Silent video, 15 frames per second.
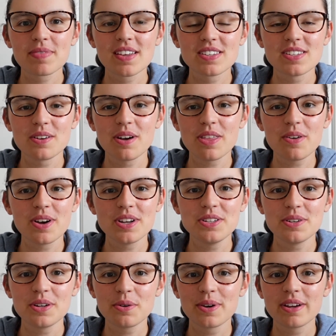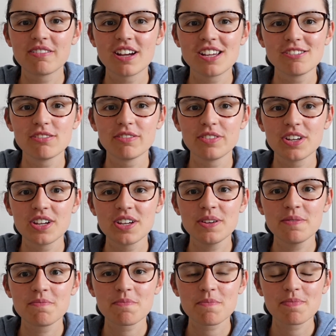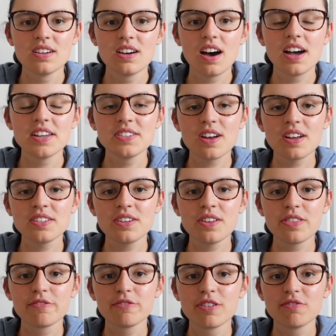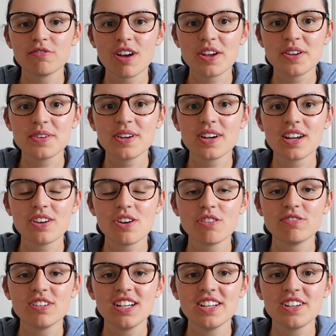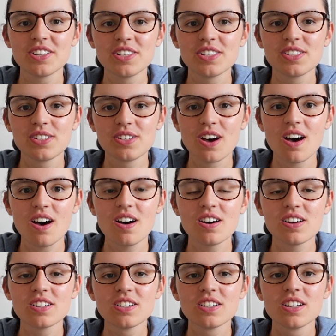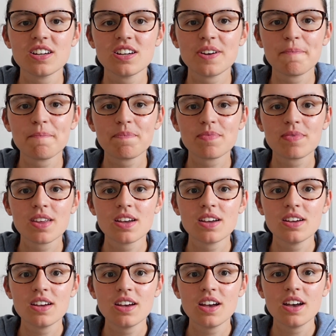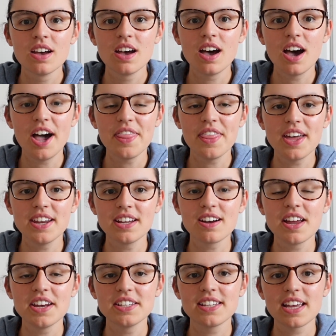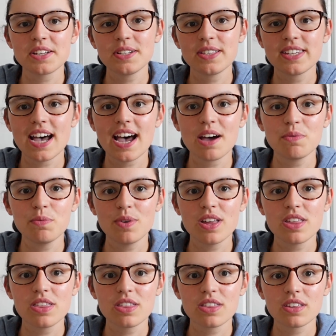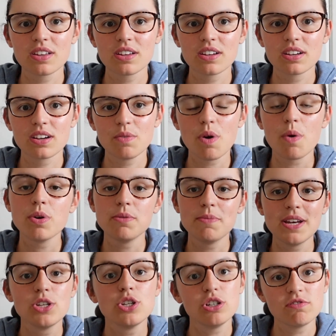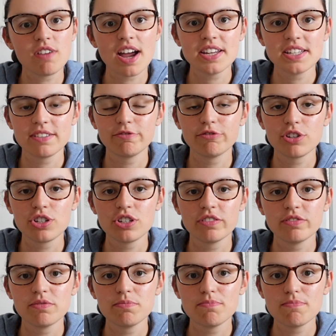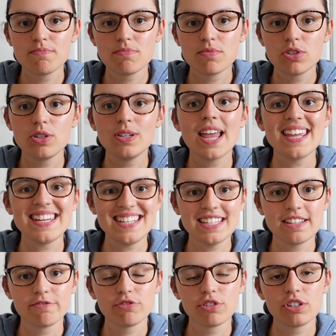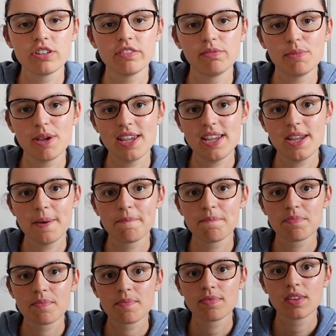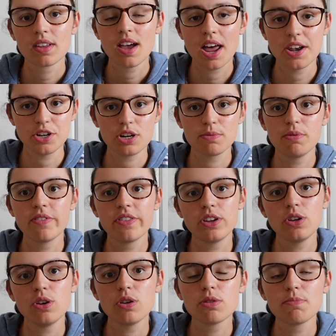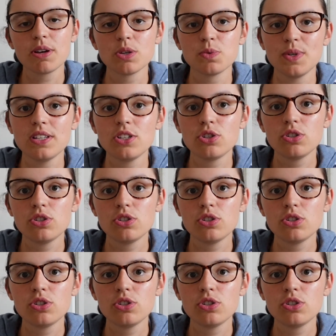So I thought I'd do a quick race review. I started on the front row and got a really good start. And then it kind of settled down with what would have been two riders in front of two ladies in front of me and a couple of the youth because we